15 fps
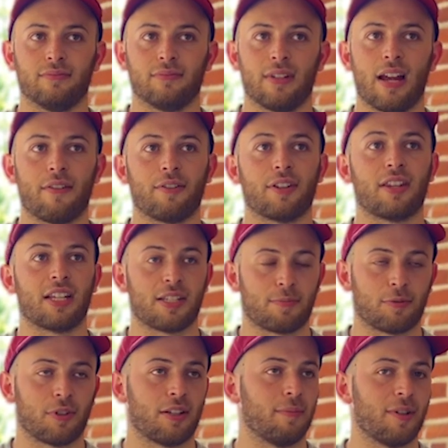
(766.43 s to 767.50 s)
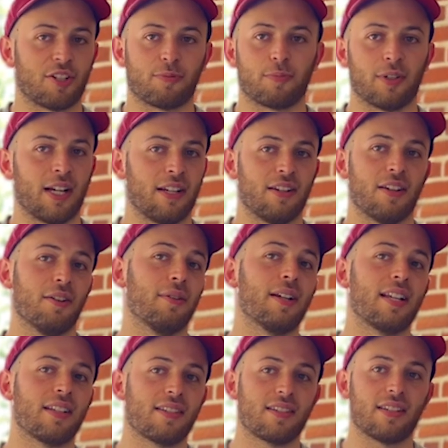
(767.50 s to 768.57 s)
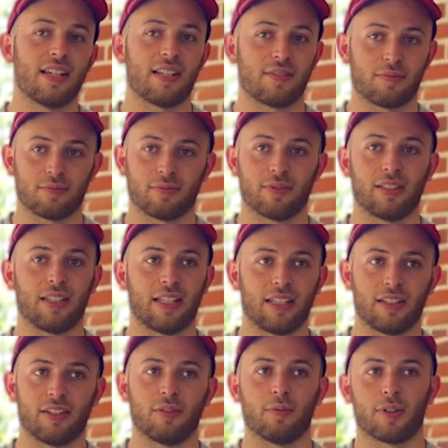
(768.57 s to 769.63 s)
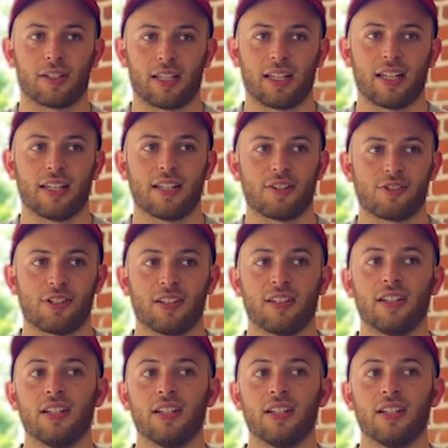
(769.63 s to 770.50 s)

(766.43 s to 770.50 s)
everything's pretty much brand new, and it's really in good working condition.